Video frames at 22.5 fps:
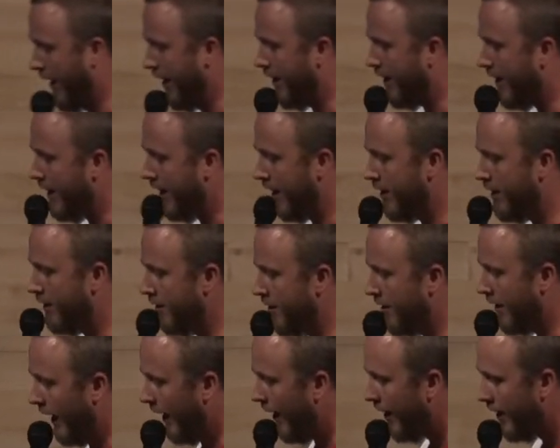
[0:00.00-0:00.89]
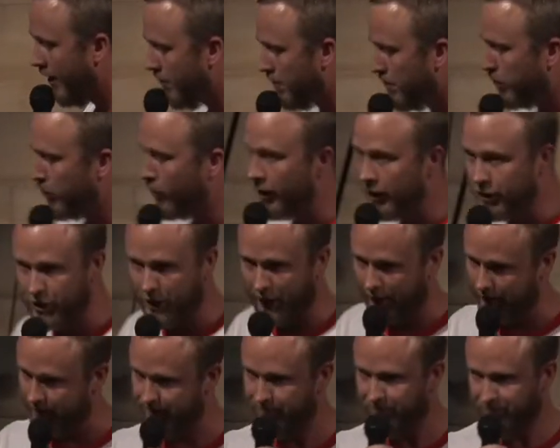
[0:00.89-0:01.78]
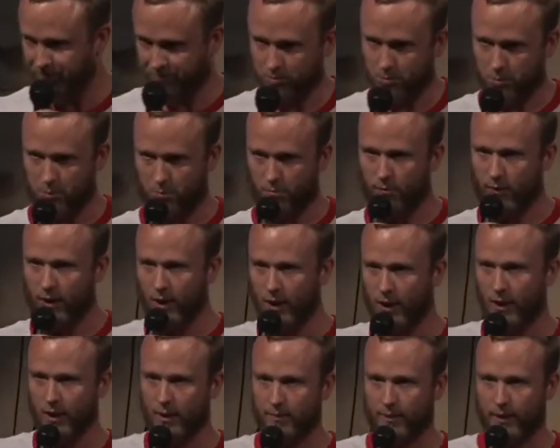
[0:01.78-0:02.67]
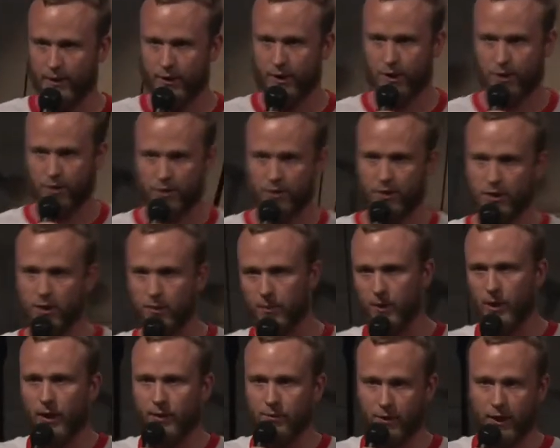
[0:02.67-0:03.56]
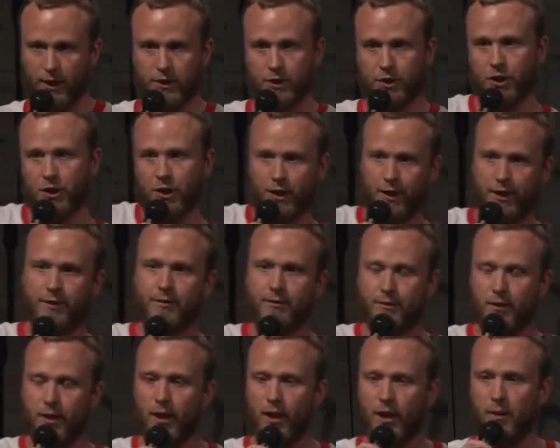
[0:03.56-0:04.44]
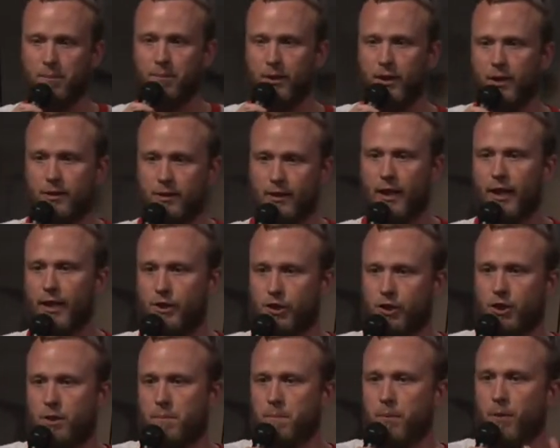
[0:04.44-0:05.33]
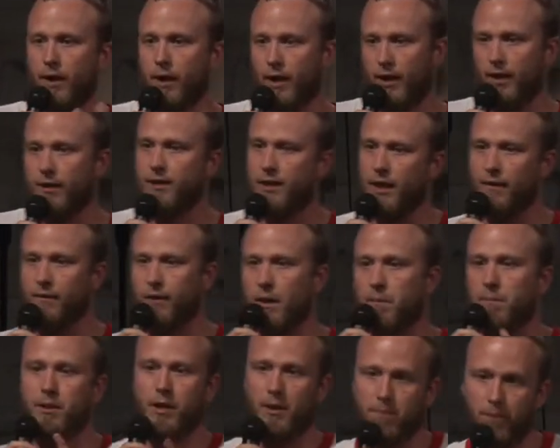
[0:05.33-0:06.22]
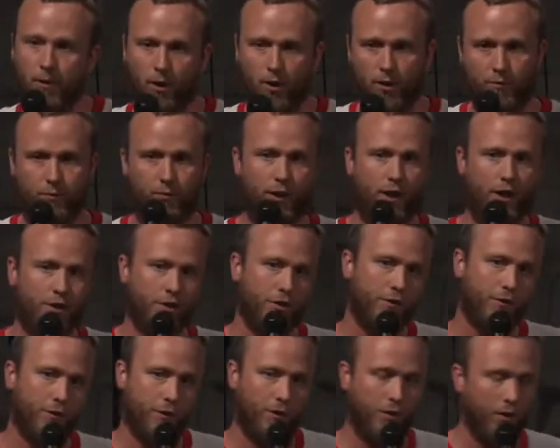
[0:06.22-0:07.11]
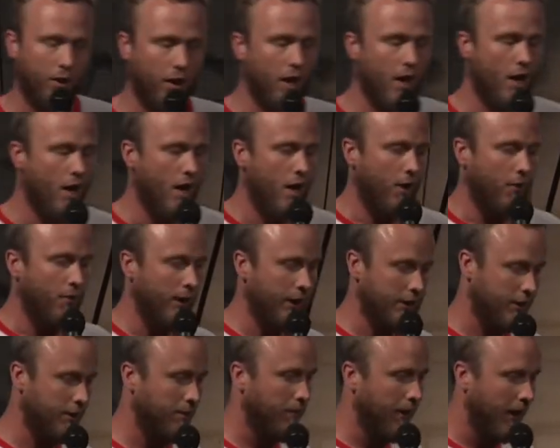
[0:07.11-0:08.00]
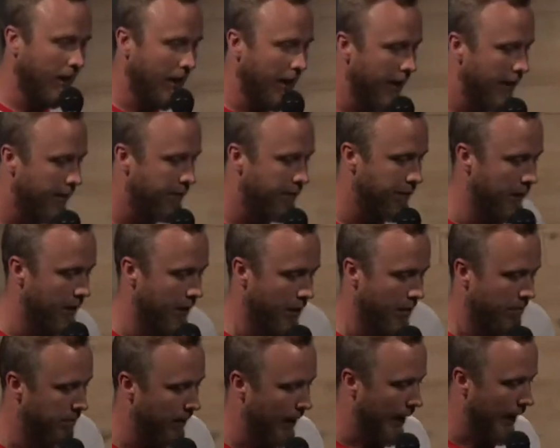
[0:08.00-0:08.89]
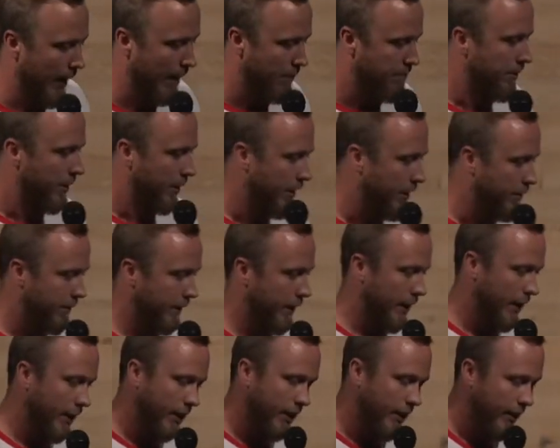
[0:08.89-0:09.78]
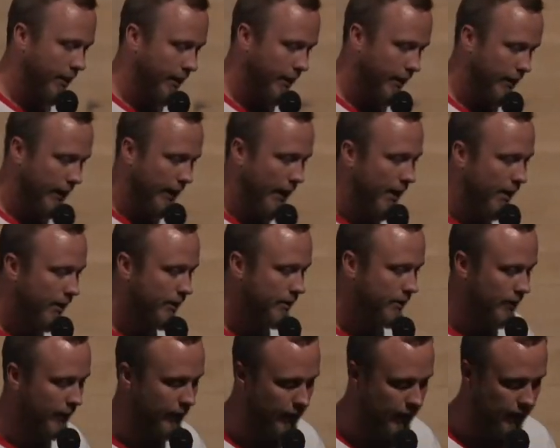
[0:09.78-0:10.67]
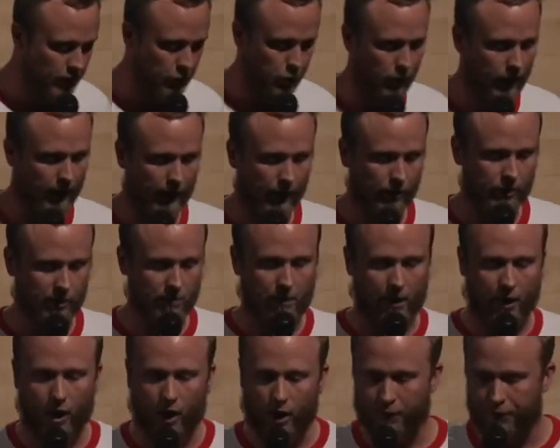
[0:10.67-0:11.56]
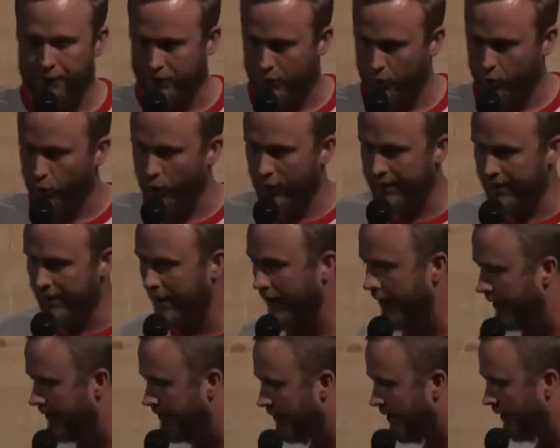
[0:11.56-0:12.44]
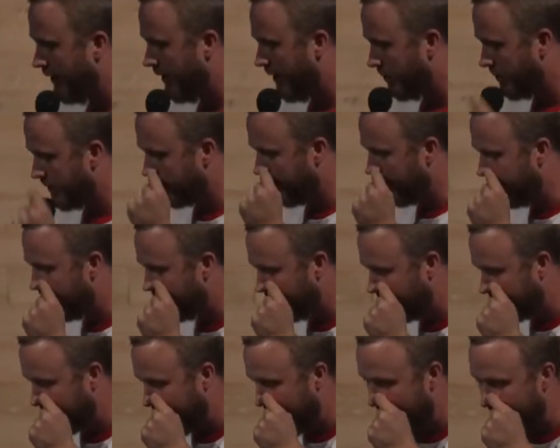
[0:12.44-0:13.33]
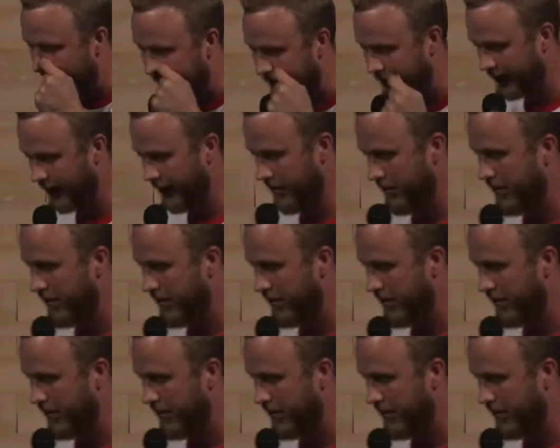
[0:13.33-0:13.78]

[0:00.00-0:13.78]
in preaching. I do. And some of you are like, well, that's good because I actually plan to have that be a part of what I do for the rest of my life. But I believe in it. And honestly, this week I was in my office one night and I was kind of like asking